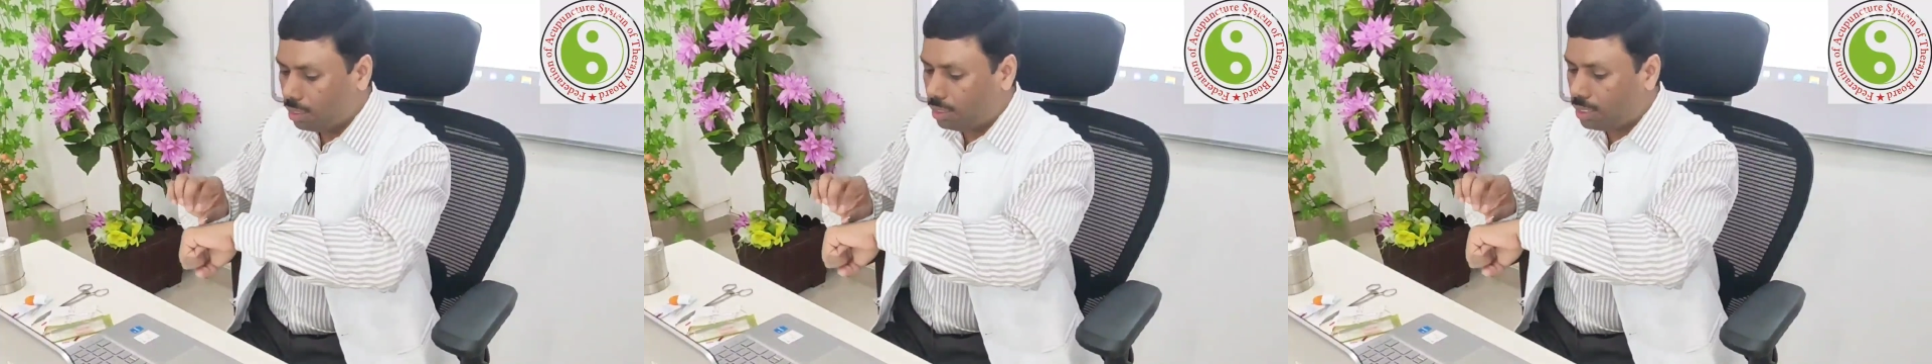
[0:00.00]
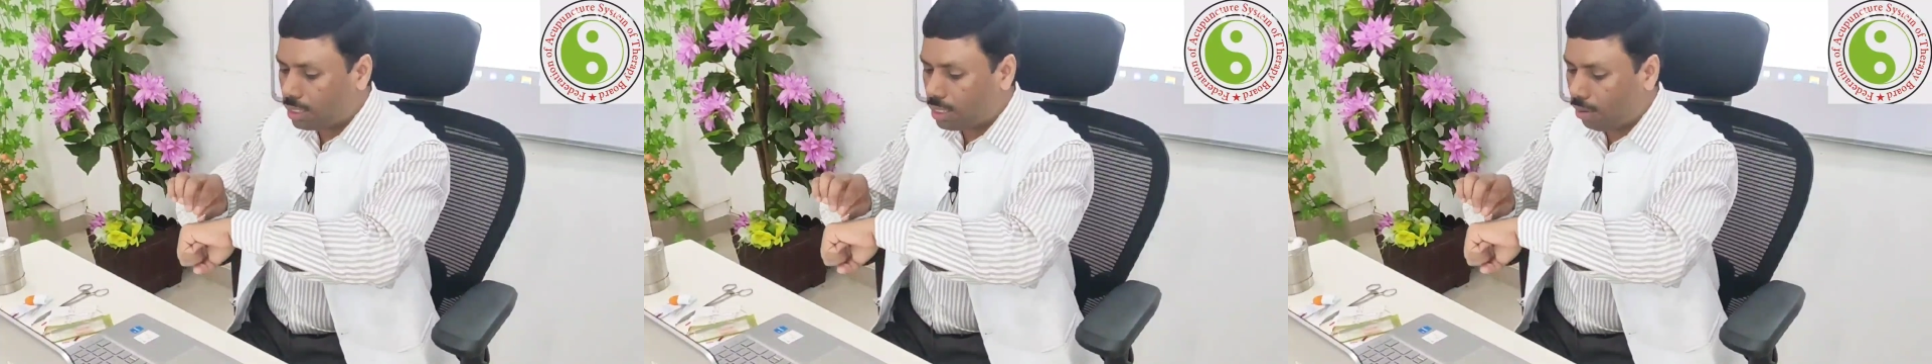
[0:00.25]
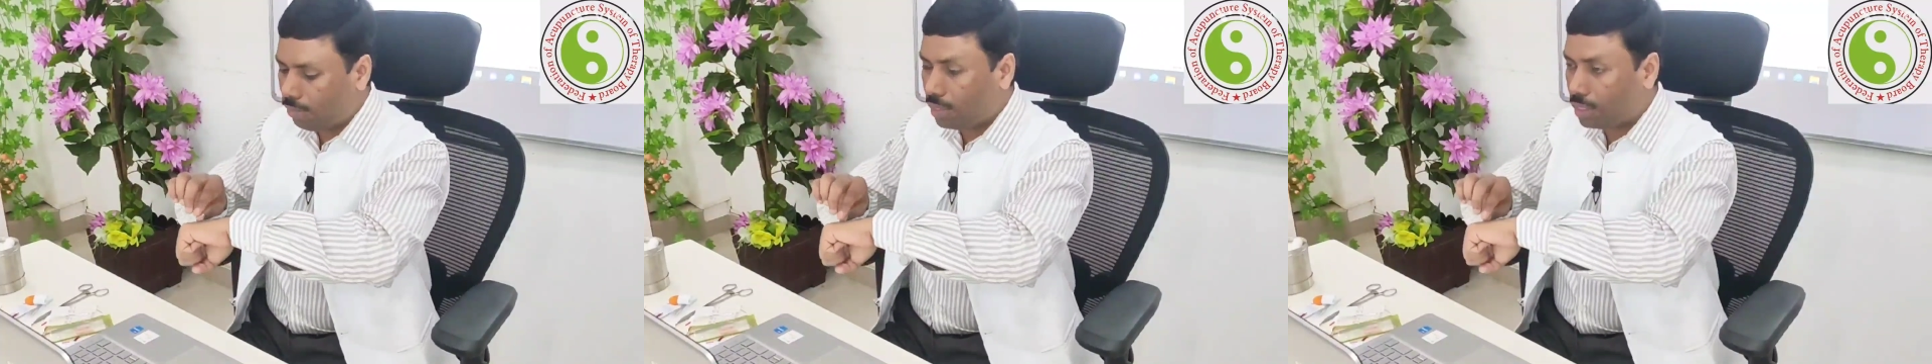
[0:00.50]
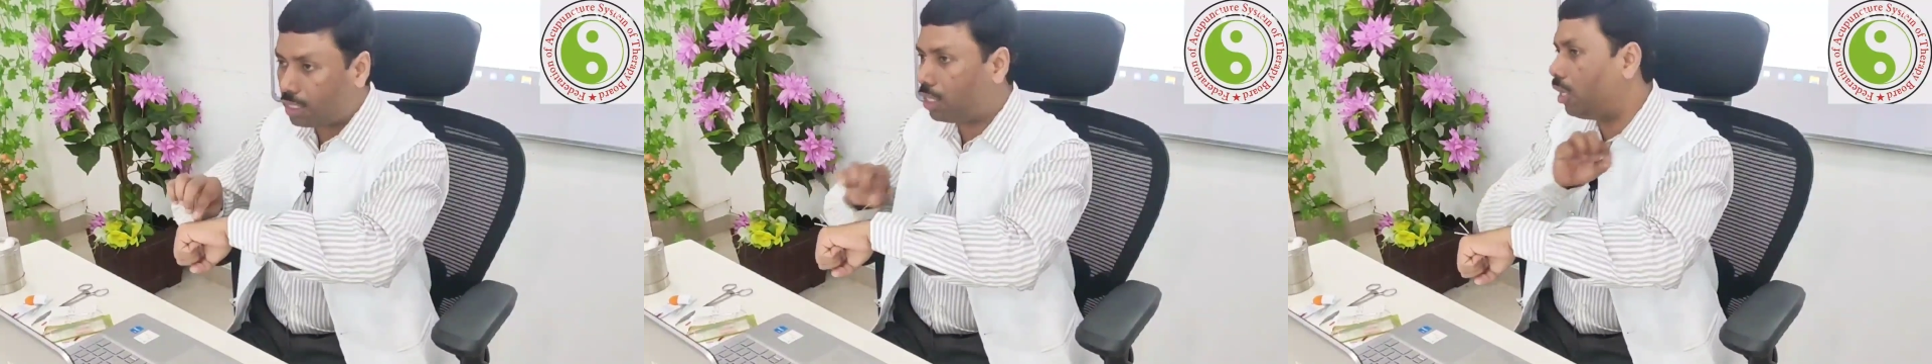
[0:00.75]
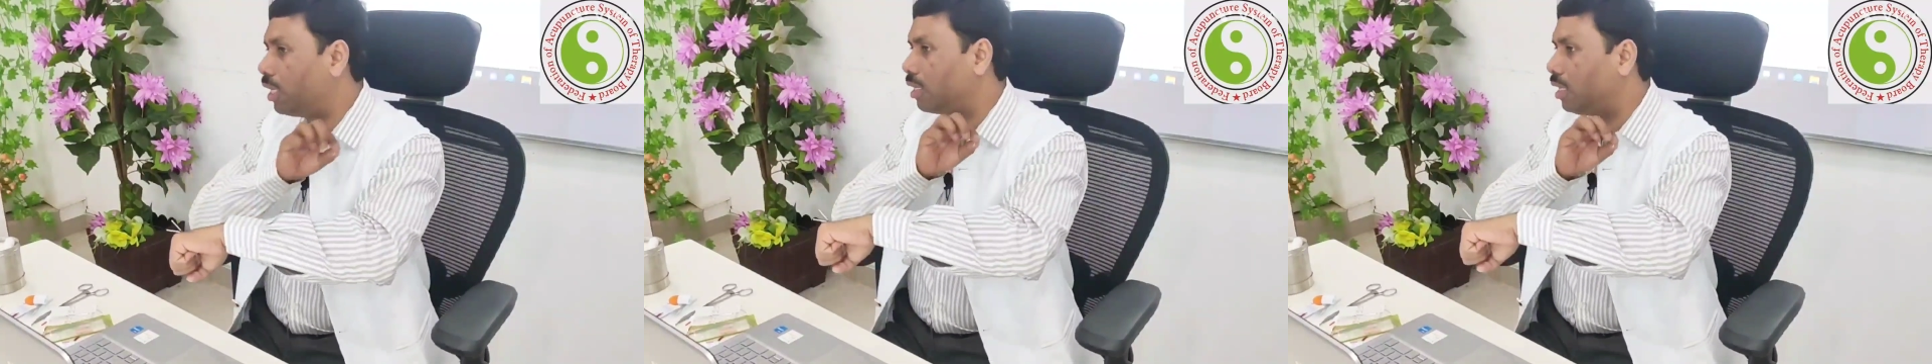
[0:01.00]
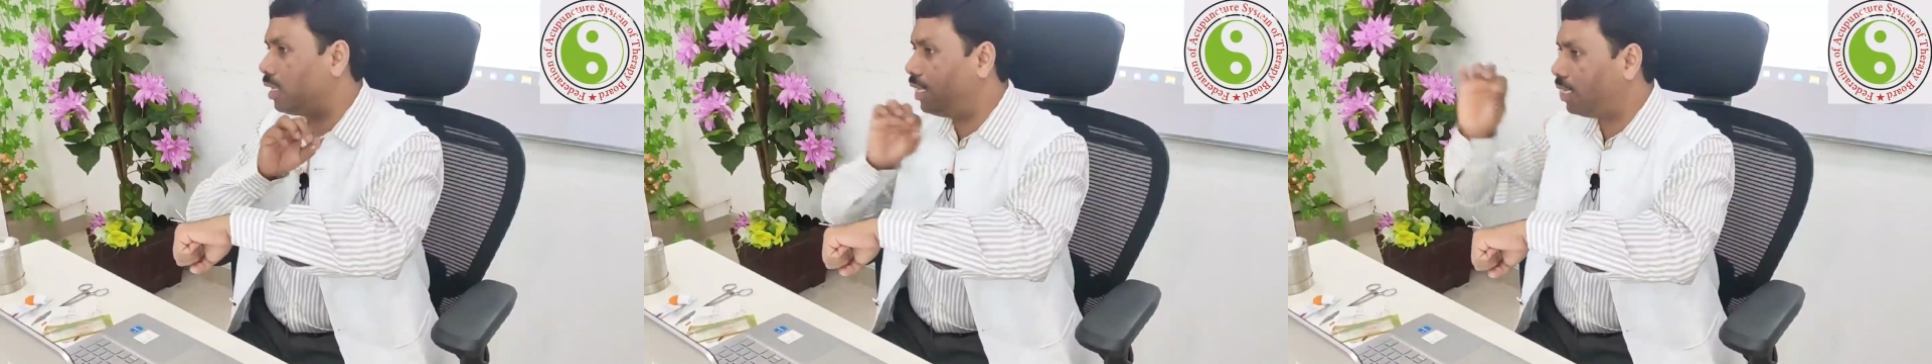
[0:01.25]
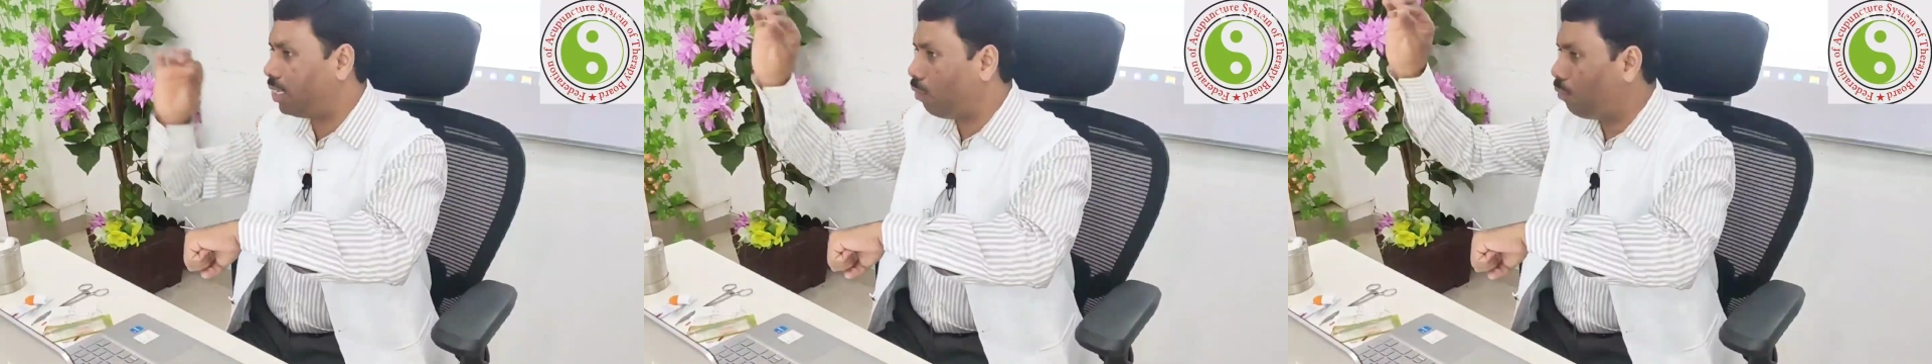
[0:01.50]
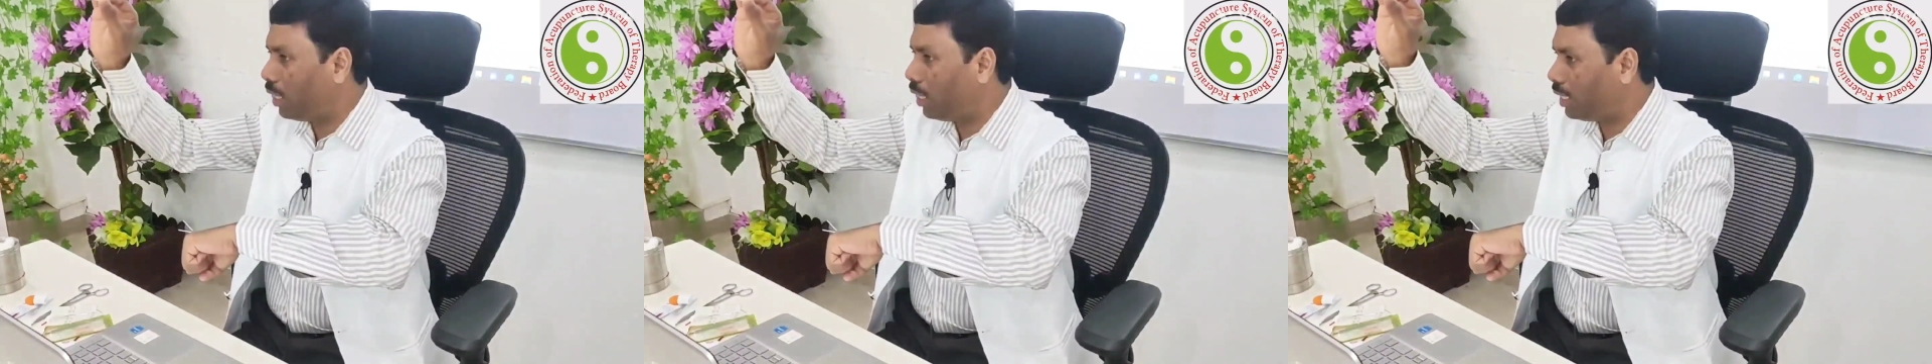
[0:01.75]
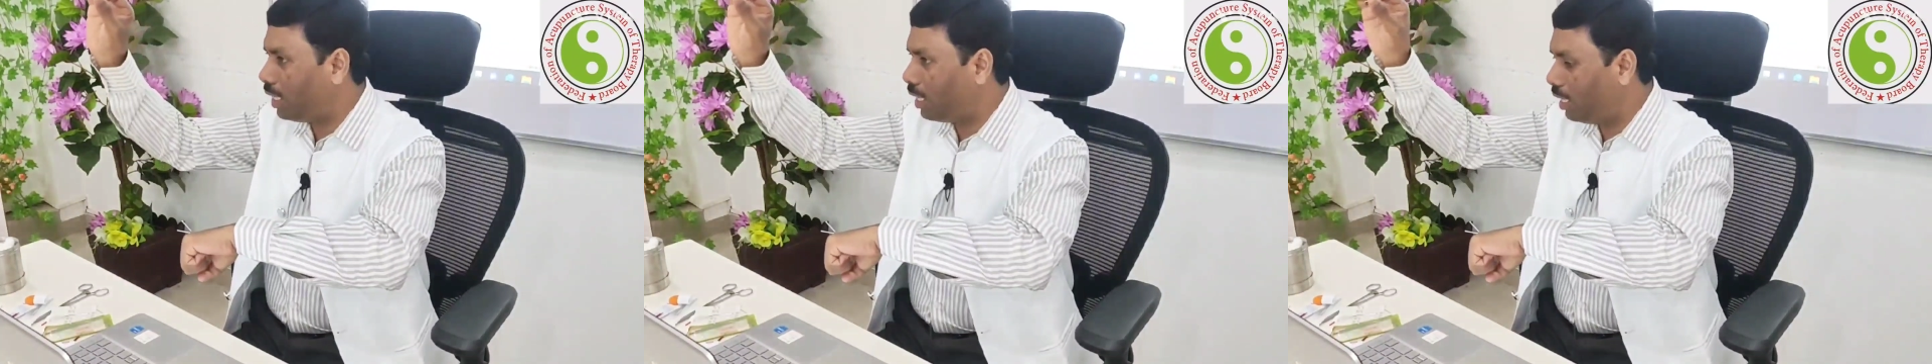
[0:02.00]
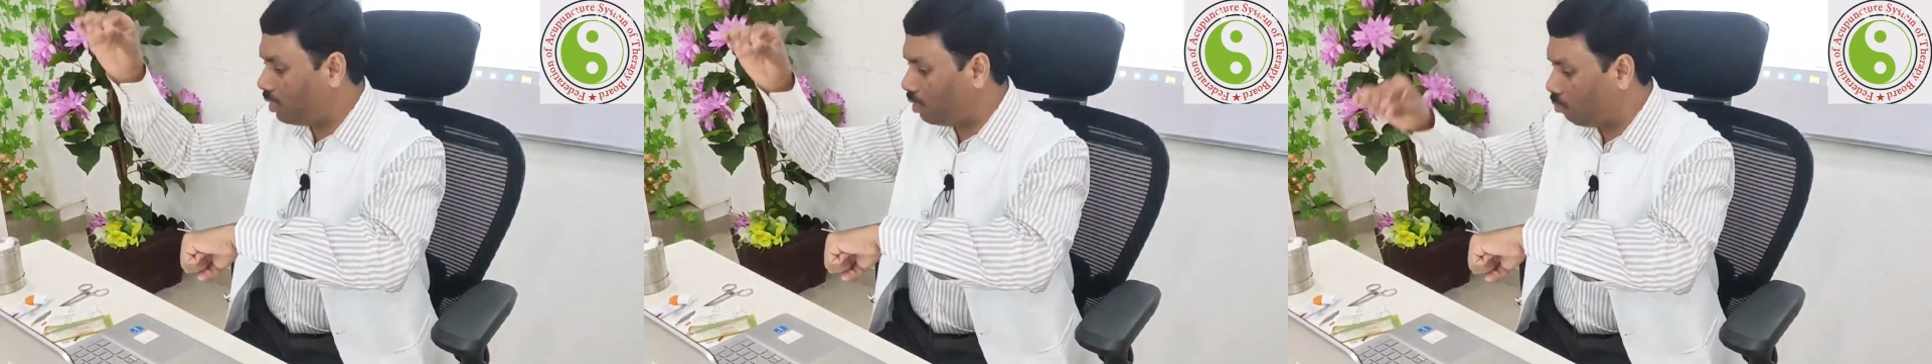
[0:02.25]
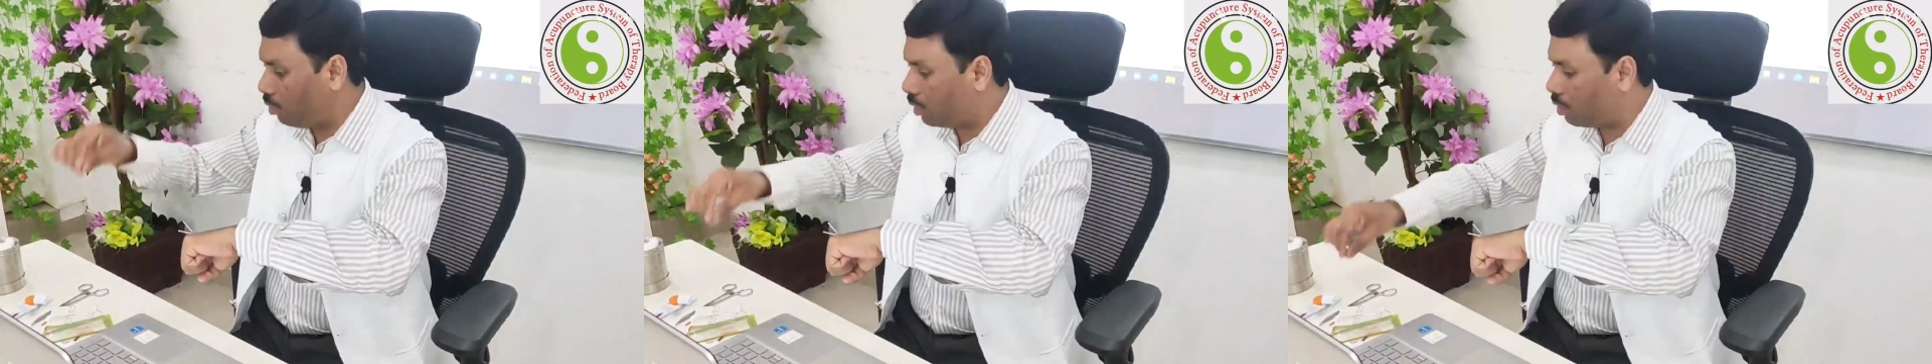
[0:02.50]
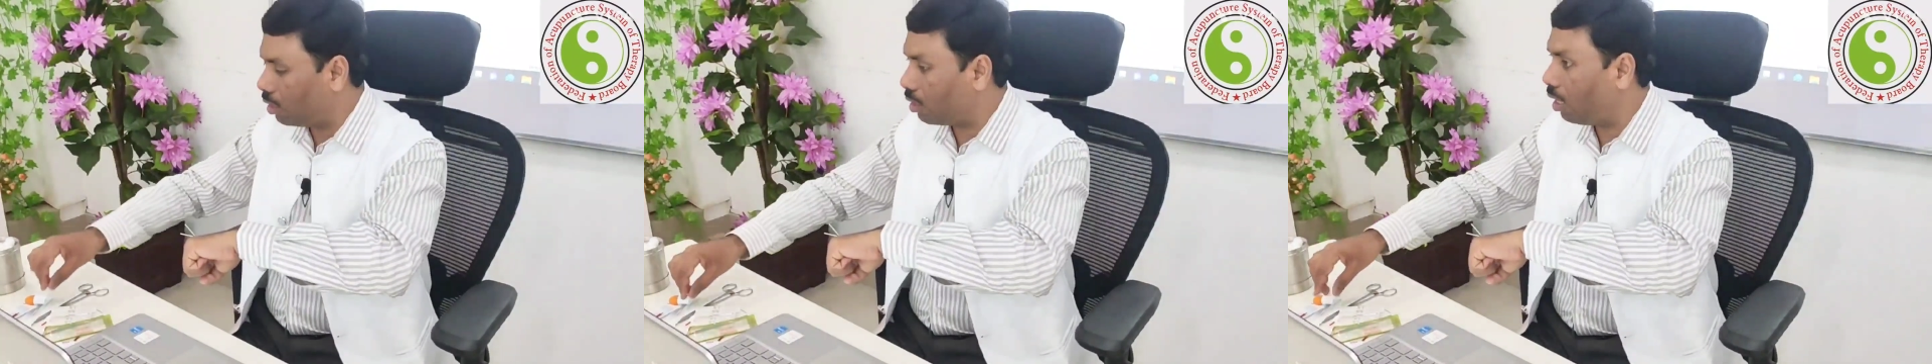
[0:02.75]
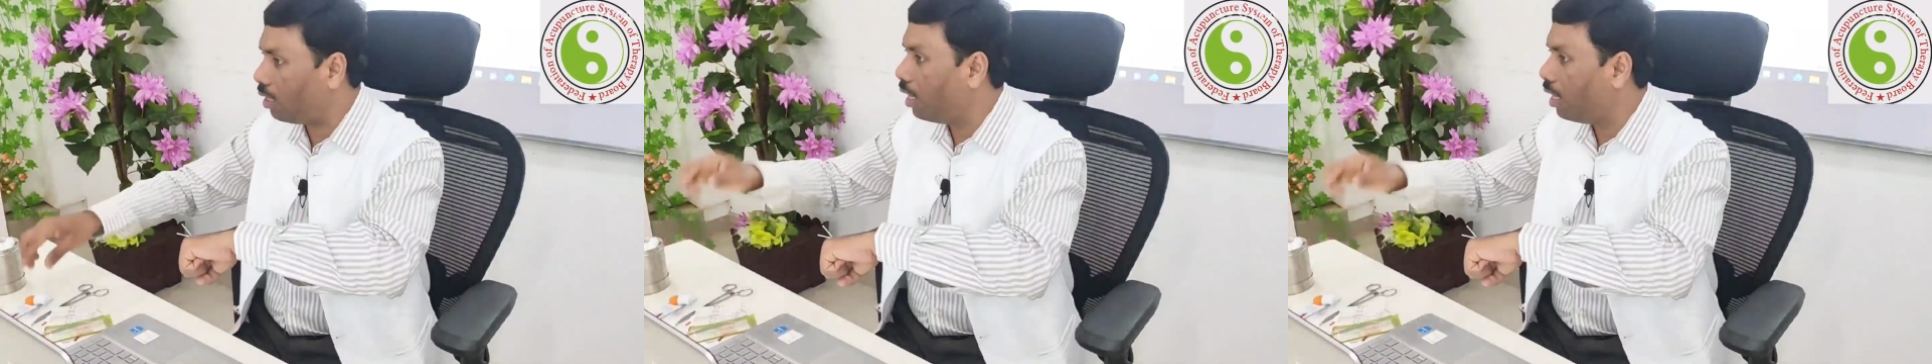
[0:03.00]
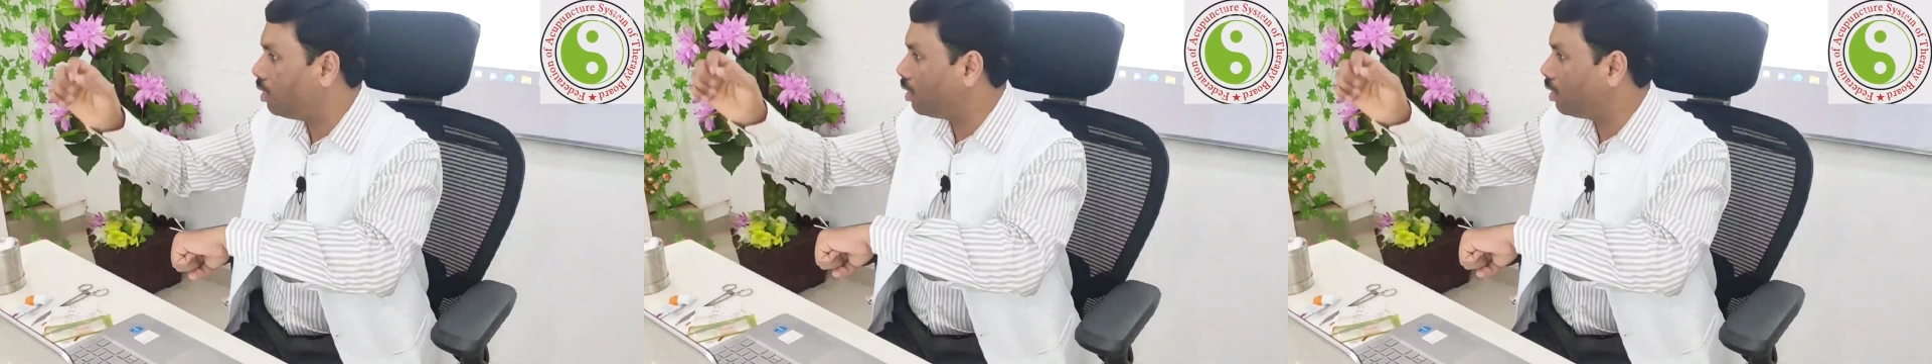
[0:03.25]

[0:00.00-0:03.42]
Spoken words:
Just I am withdrawing the needle. One needle is withdrawn.